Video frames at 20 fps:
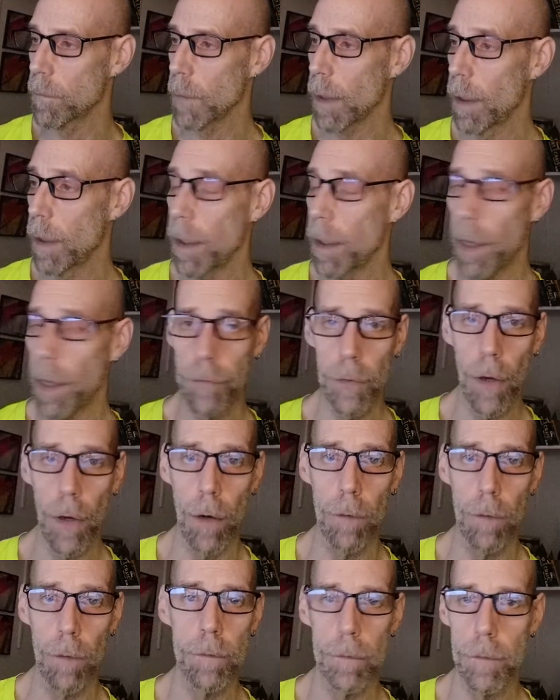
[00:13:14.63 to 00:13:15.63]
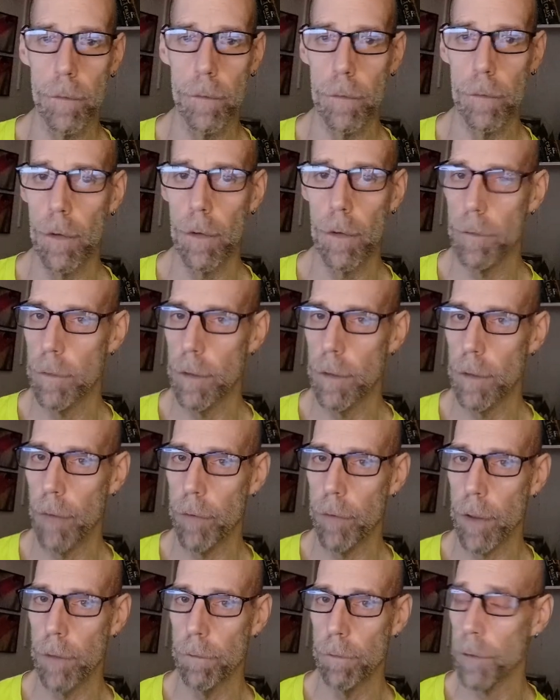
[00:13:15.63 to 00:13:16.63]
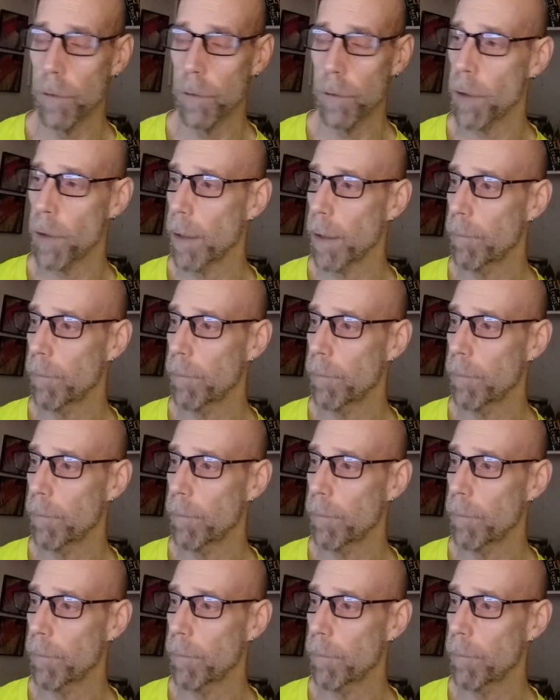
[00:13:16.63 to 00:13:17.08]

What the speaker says: If so, have a good first day.